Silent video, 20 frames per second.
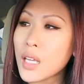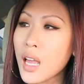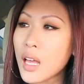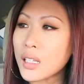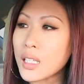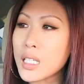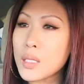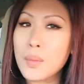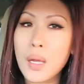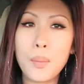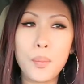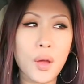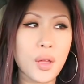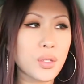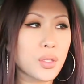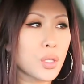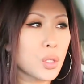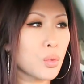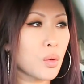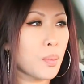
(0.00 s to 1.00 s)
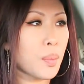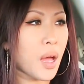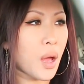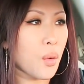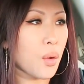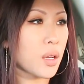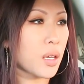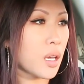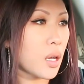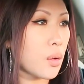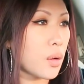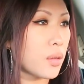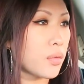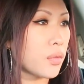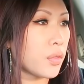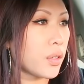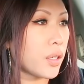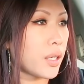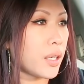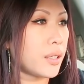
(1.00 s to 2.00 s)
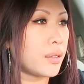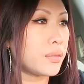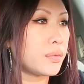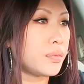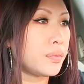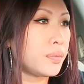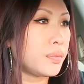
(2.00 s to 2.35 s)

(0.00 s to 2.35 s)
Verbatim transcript: at least my pretzels were buy one, get one free.